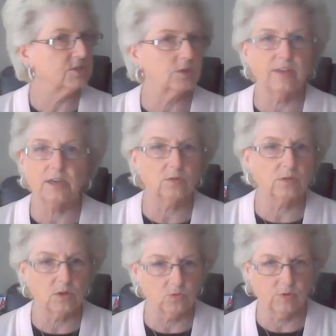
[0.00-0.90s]
So they don't
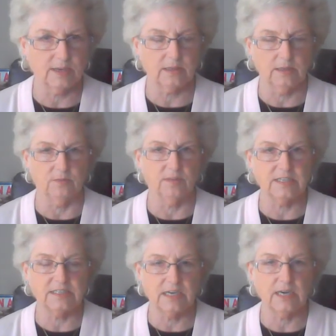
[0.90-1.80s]
go quickly.
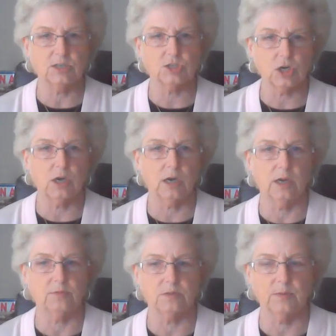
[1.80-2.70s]
They take
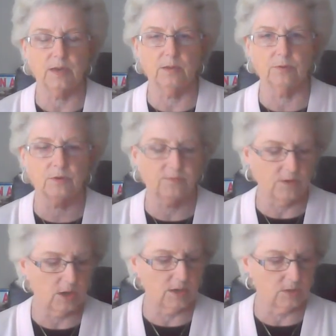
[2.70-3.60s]
time to be able to
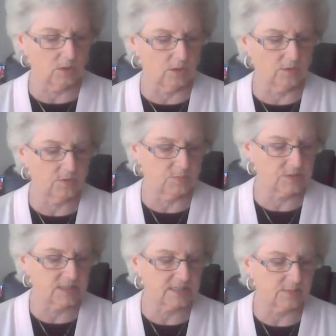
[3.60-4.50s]
find all the
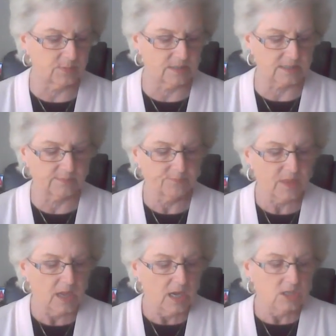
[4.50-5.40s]
participants.
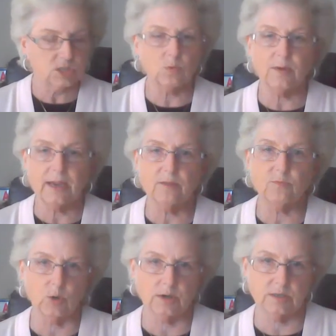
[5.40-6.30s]
So we
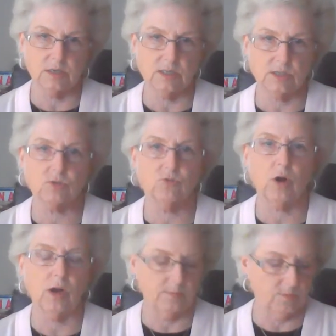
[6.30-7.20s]
have organized
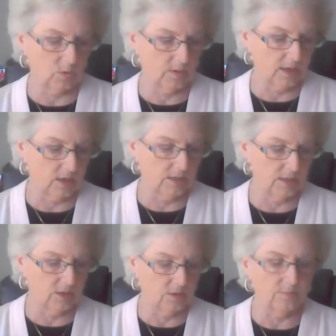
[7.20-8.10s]
crime going on
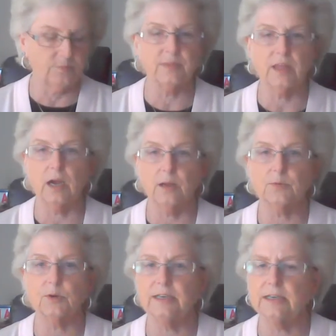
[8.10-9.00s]
here. They
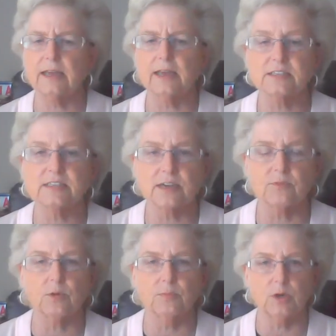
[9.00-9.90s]
operated out of
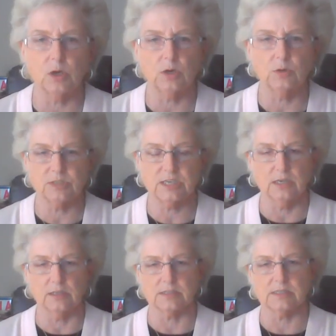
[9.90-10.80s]
several
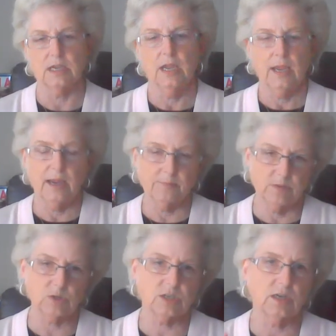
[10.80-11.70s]
hotels and
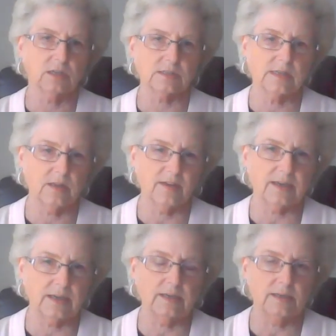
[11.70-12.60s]
motels. Now
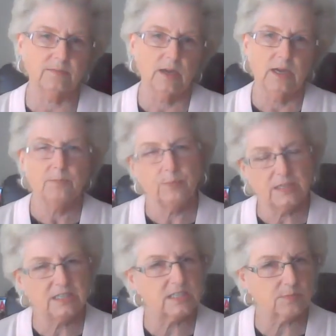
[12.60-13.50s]
that kind of
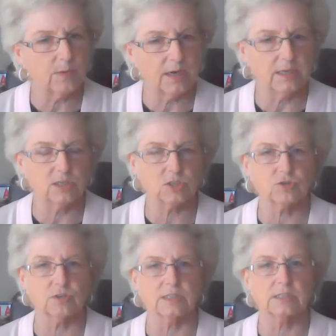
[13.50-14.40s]
piqued my
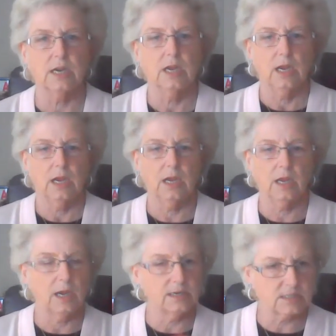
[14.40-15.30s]
interest.
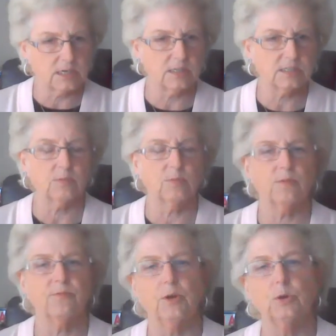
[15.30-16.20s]
I saw some of
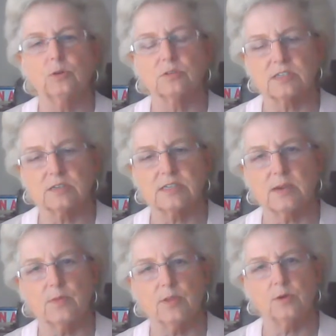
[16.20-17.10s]
the photos of
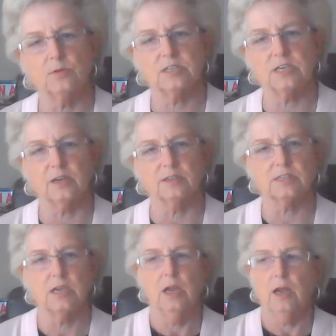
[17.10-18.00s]
some of the hotels.